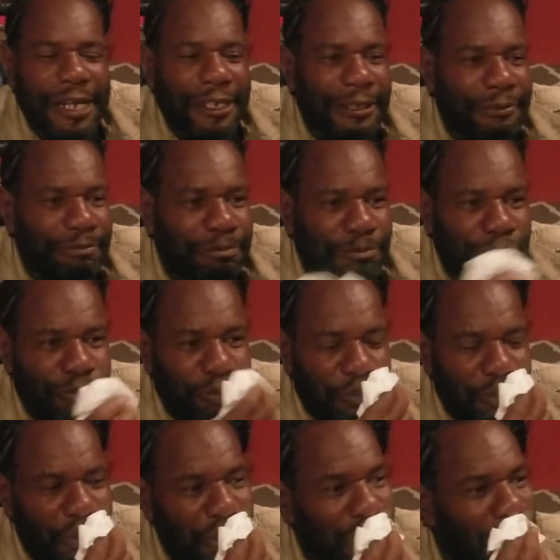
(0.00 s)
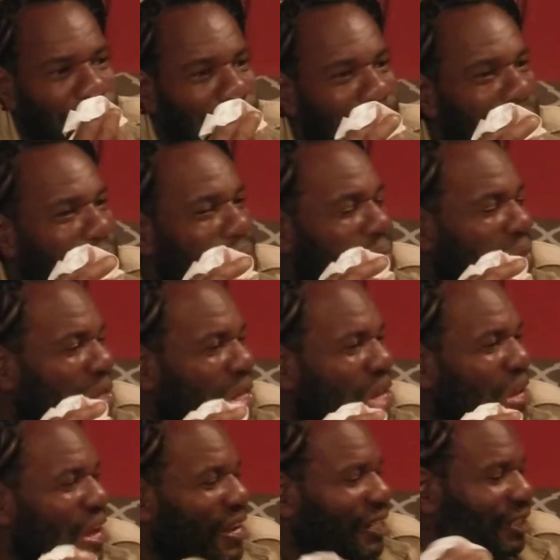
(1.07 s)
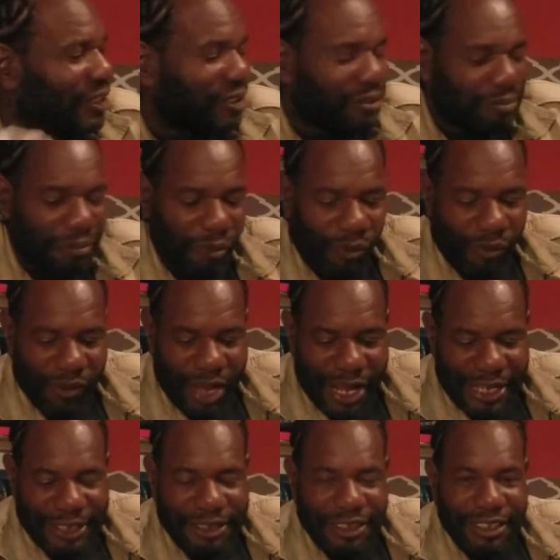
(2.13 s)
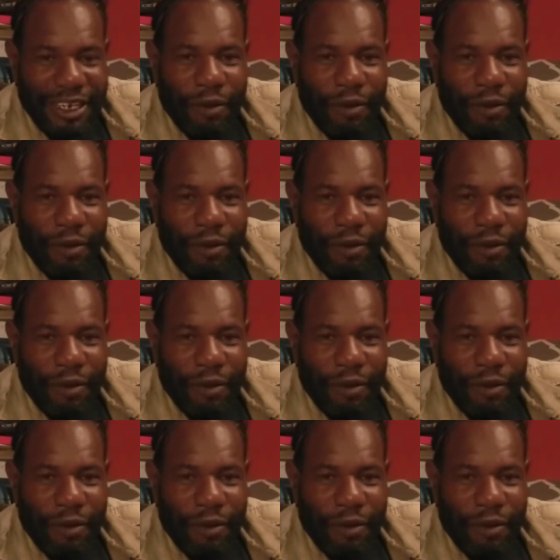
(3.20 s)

Jesus Christ. They say murder he